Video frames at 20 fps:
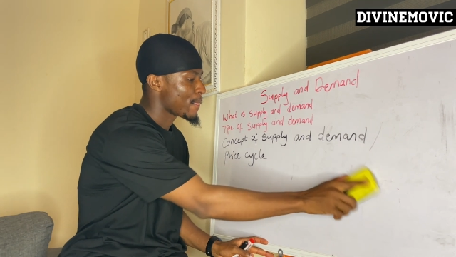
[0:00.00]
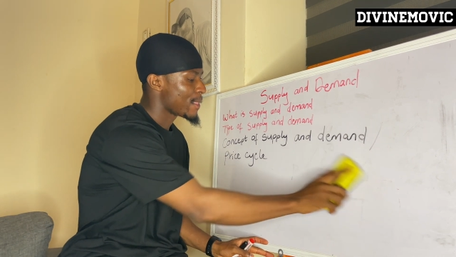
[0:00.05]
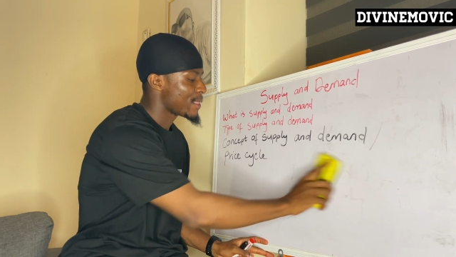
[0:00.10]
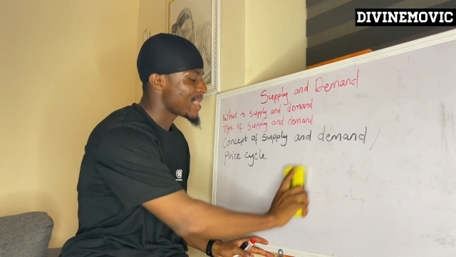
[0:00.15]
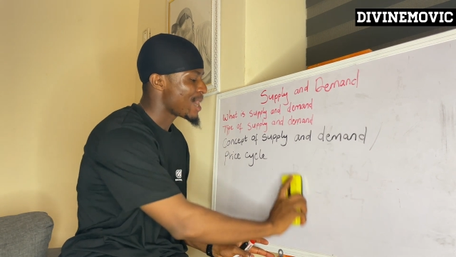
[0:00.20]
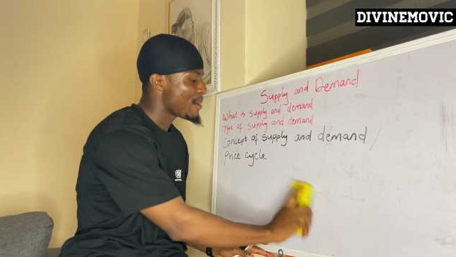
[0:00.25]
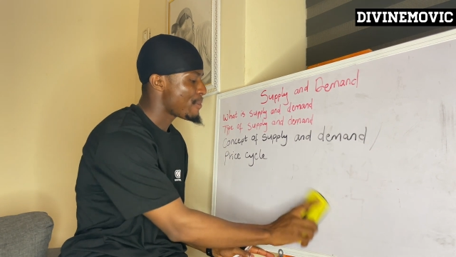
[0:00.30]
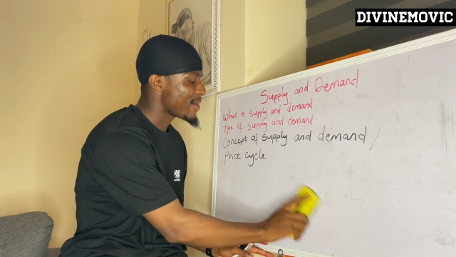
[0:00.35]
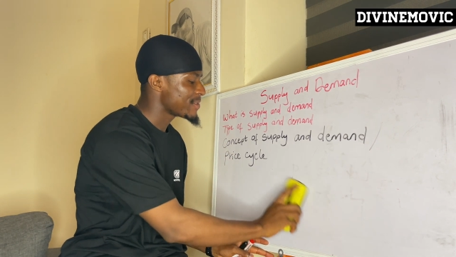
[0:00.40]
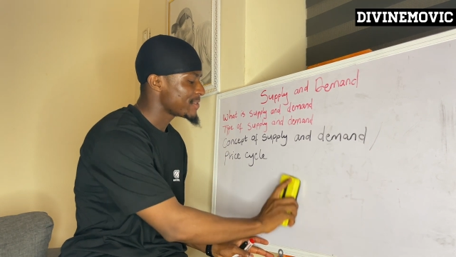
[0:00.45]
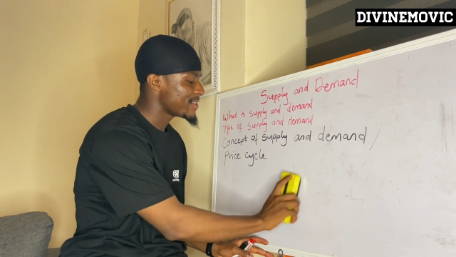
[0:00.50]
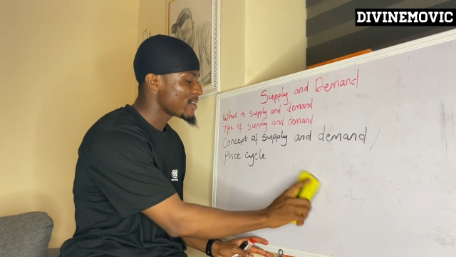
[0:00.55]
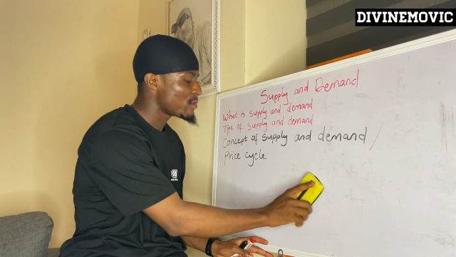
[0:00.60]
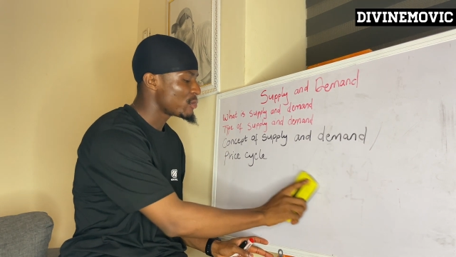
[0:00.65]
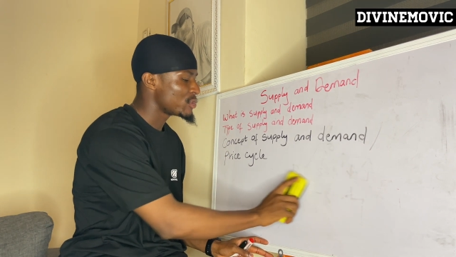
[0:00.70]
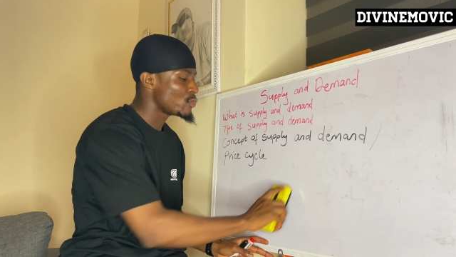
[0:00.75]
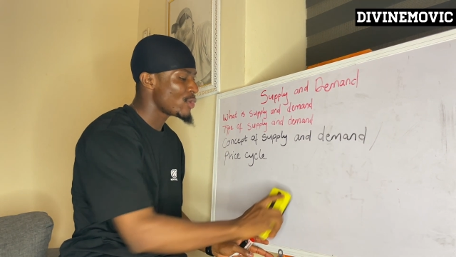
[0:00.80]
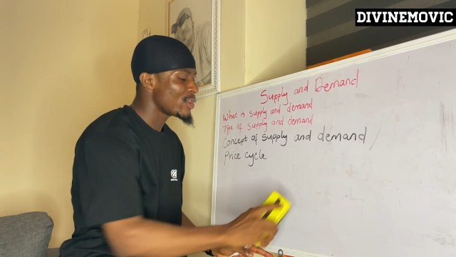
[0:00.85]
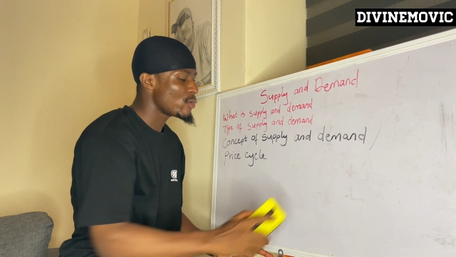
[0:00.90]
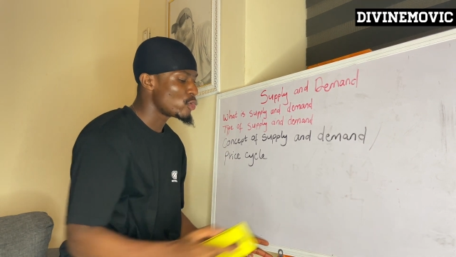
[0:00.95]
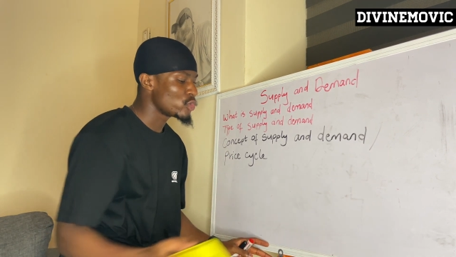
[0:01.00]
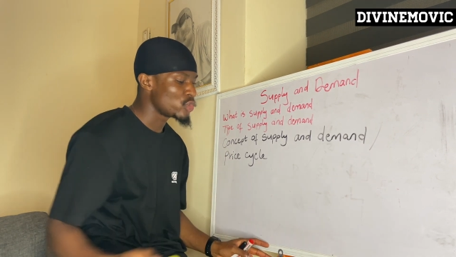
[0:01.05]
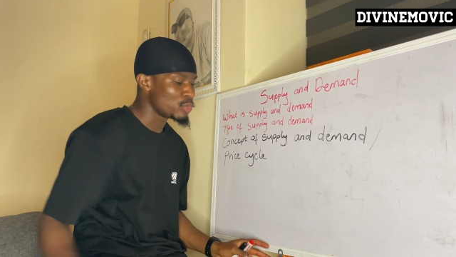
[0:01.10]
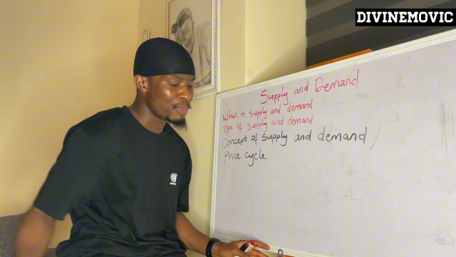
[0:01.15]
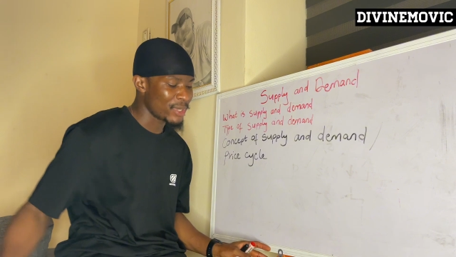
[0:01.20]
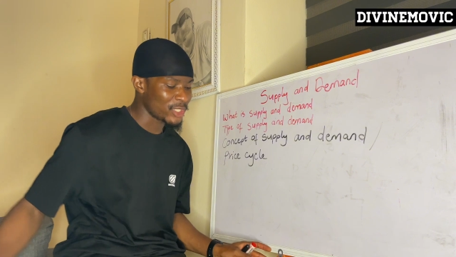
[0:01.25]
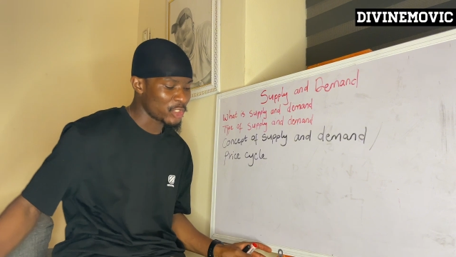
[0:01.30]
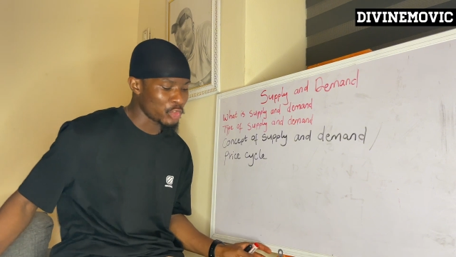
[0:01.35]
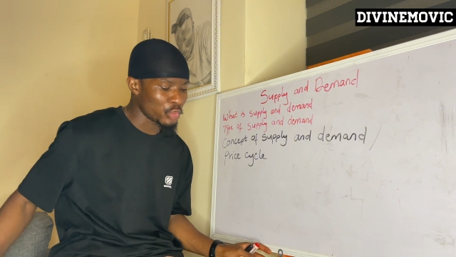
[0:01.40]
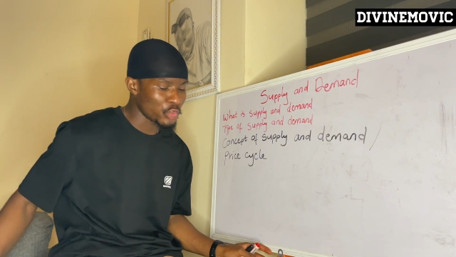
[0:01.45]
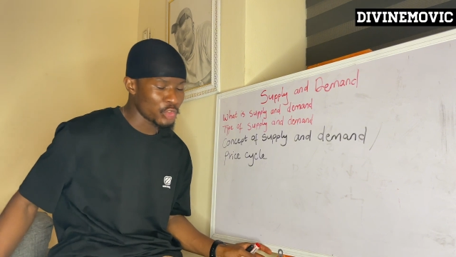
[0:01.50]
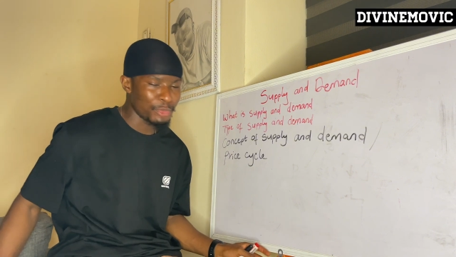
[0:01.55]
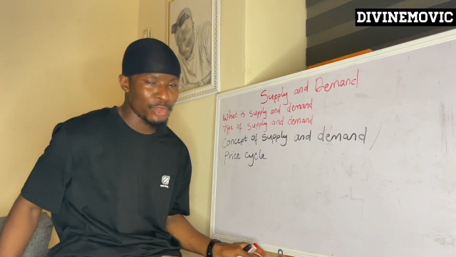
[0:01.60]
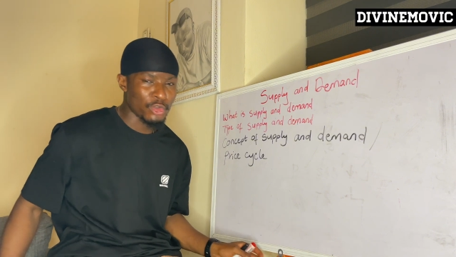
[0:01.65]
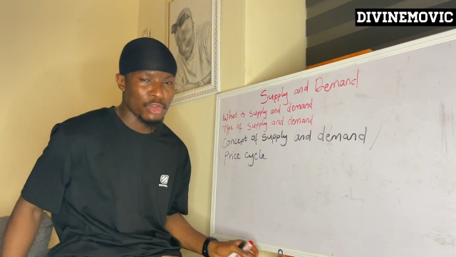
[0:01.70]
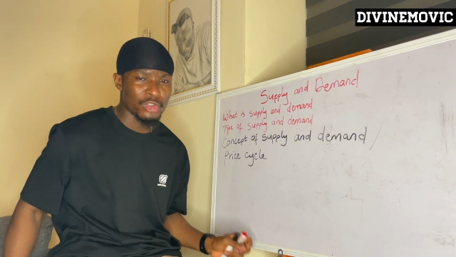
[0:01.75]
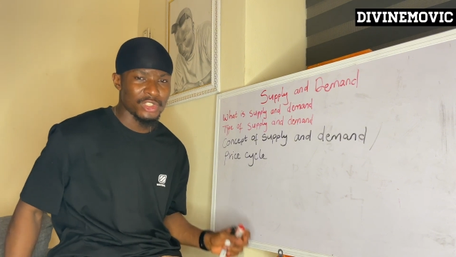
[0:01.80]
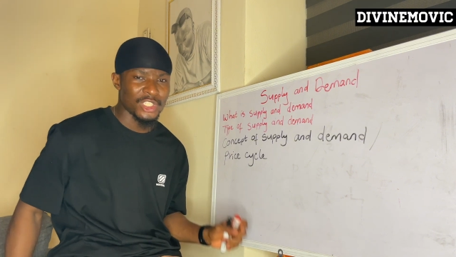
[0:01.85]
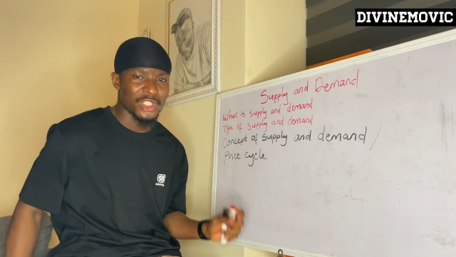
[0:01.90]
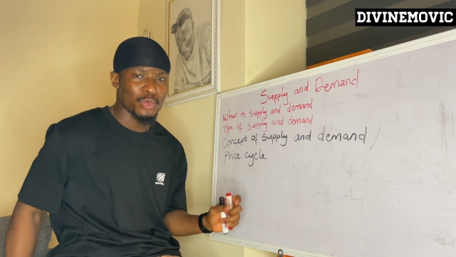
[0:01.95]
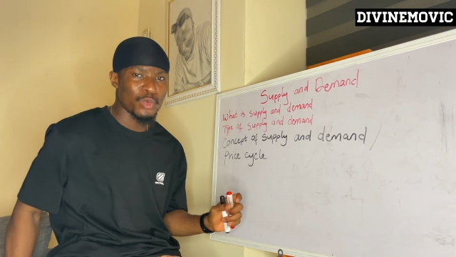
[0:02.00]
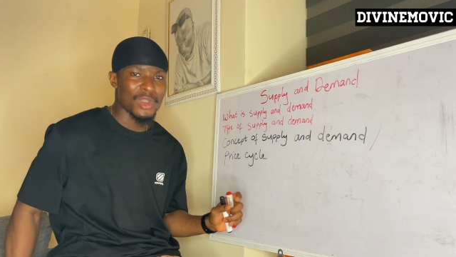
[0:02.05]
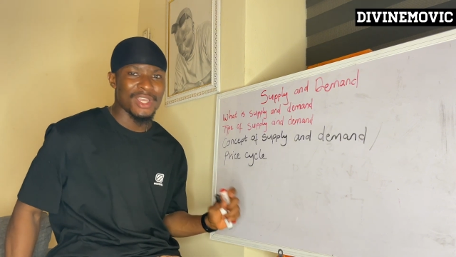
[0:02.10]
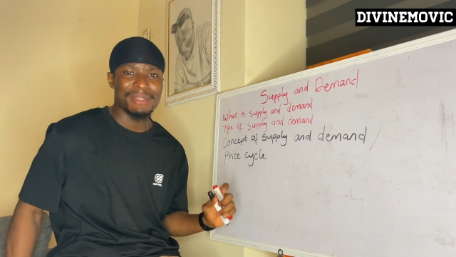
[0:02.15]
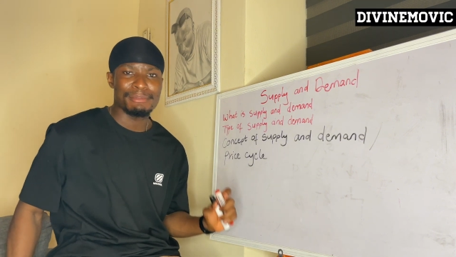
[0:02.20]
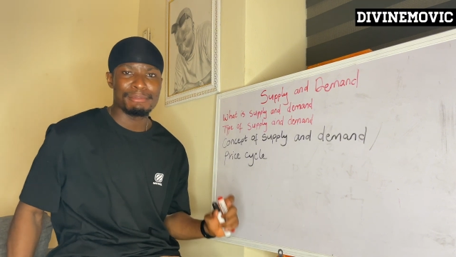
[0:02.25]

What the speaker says: Now price cycle is where you want to pay attention to because this is where the